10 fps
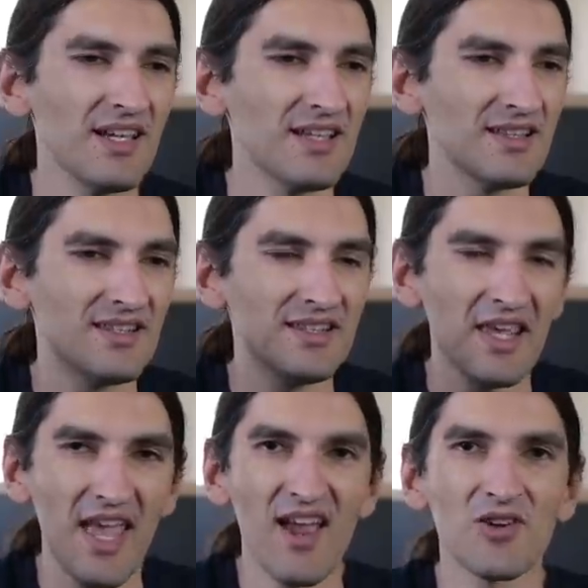and
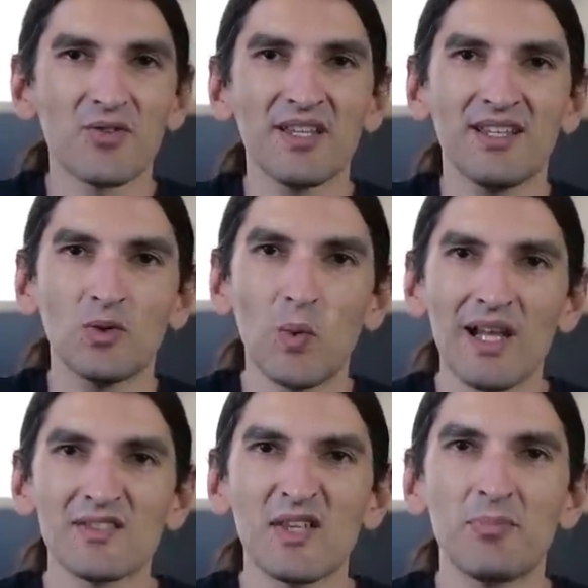airy and
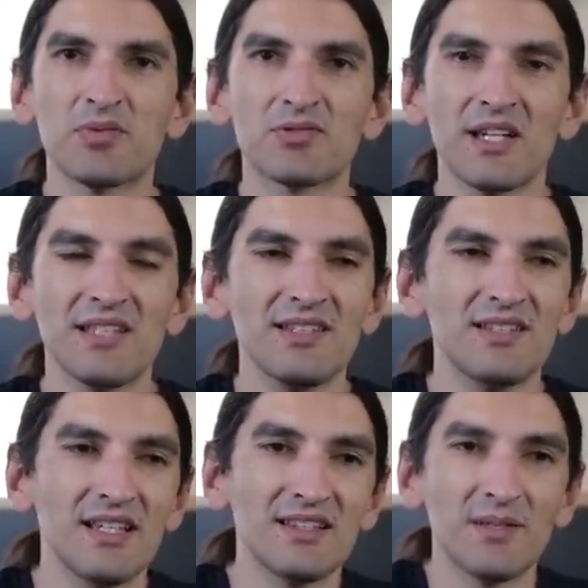well
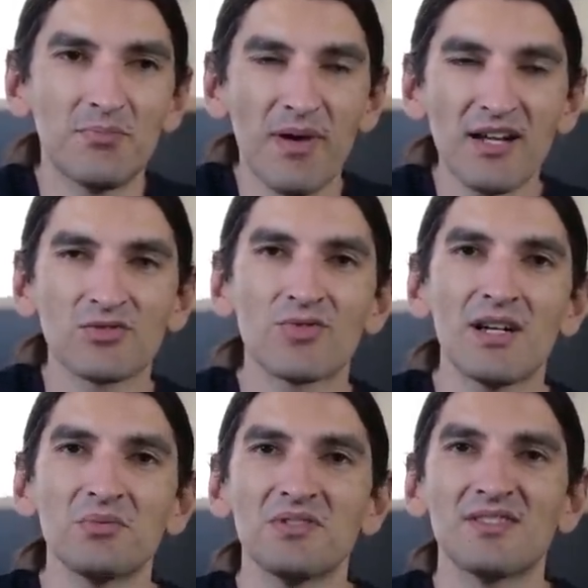separated, and the
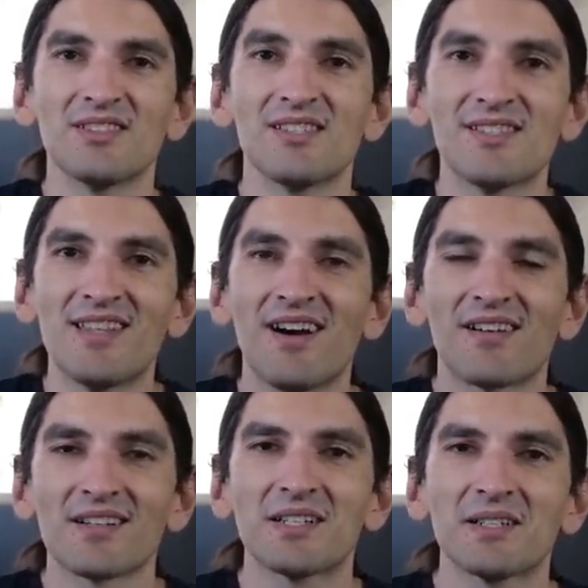background is
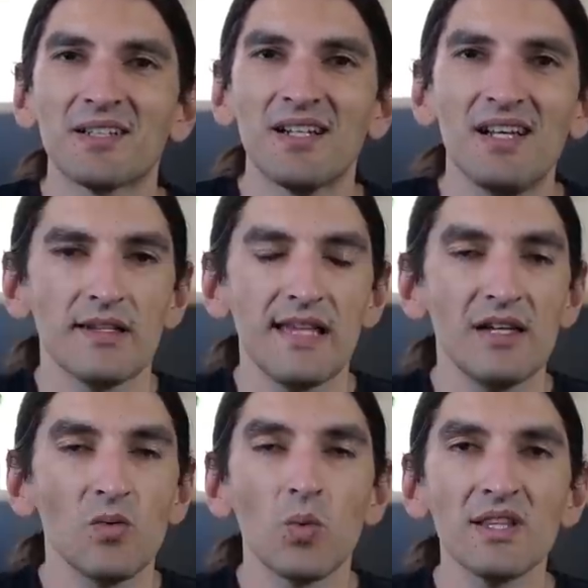dark.
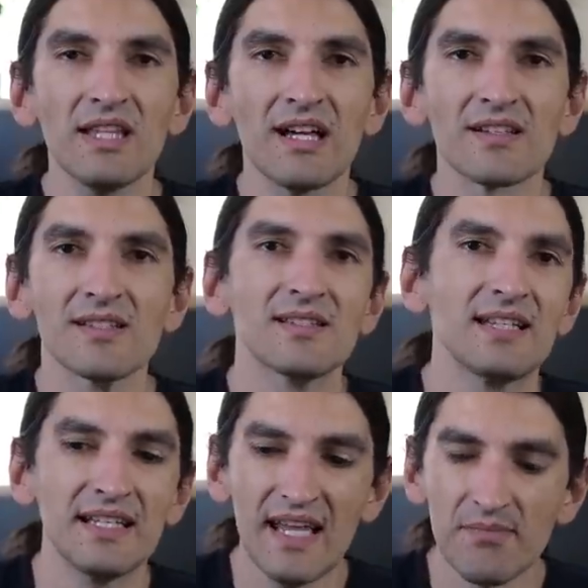Then what else?
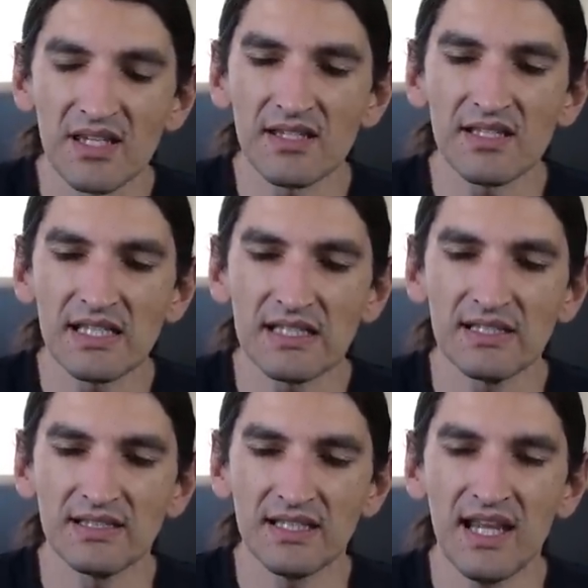Dynamics.
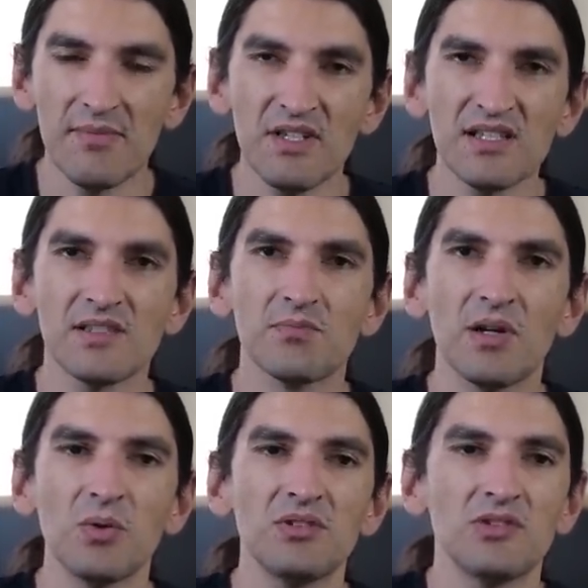Dynamics
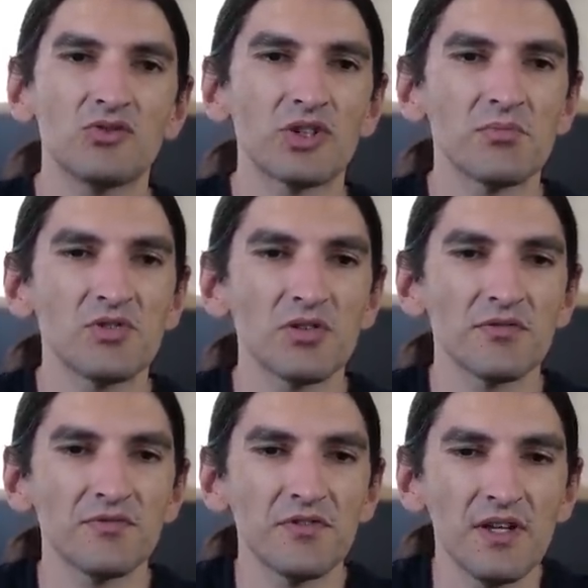both in terms
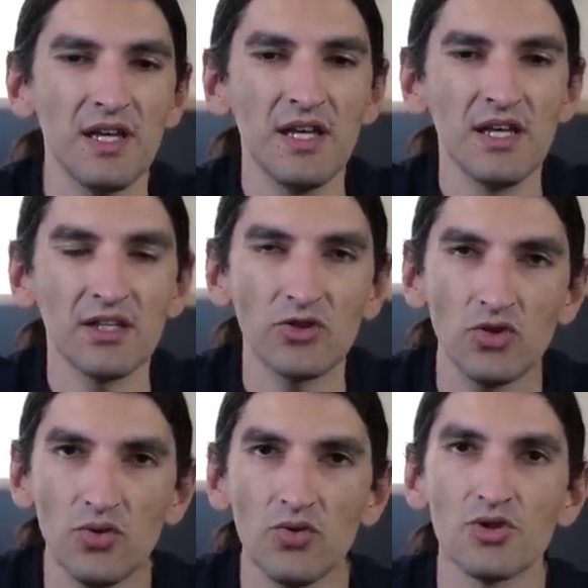of
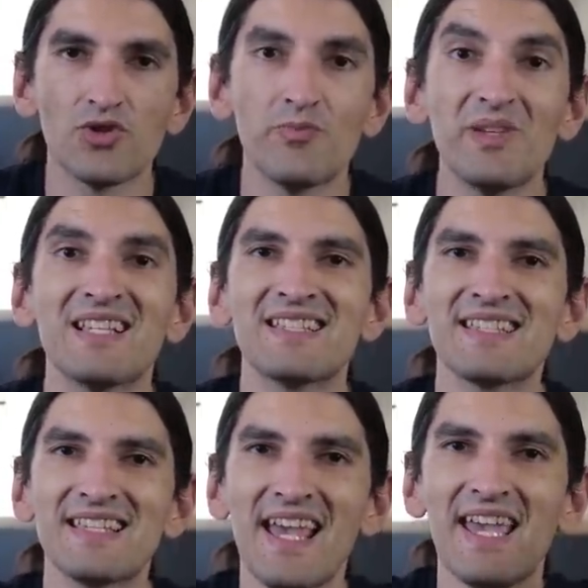huge, big
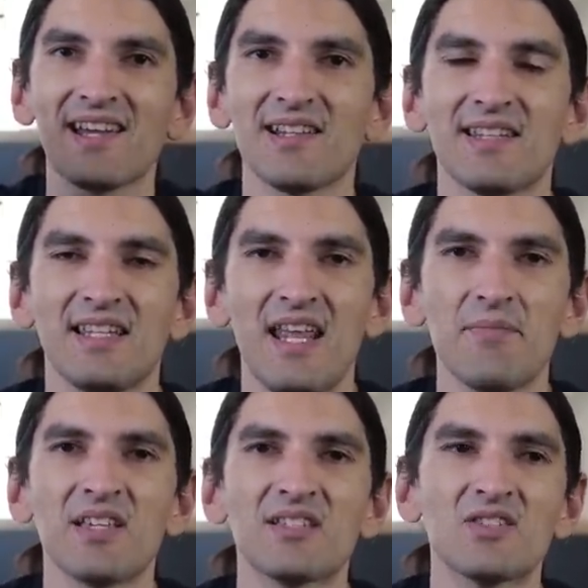scale
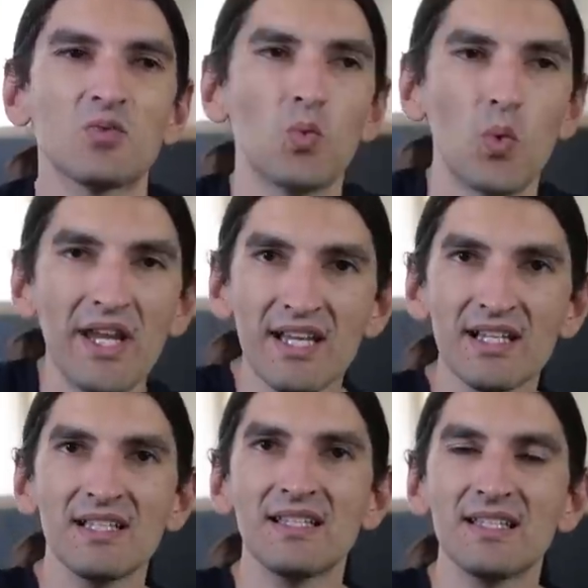dynamic
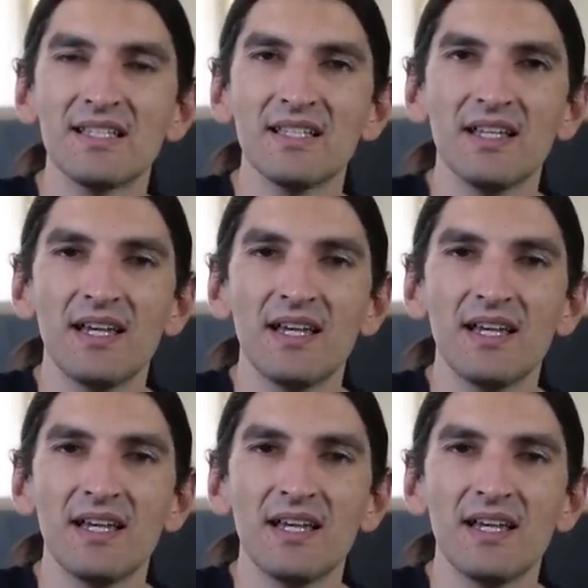swings